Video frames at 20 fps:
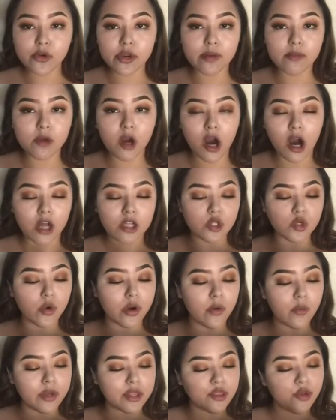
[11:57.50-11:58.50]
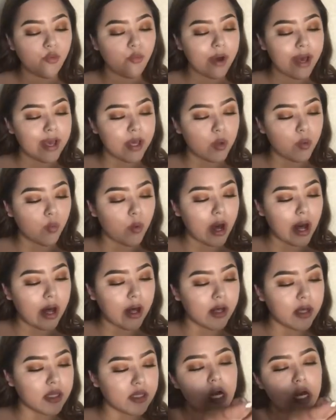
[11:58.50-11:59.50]
cream contour with the Wet n
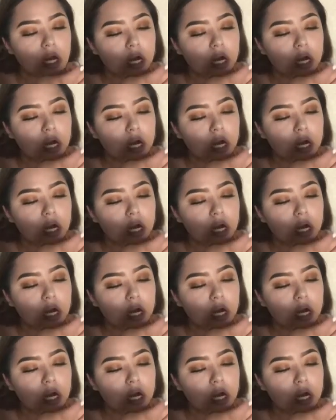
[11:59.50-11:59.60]
Wild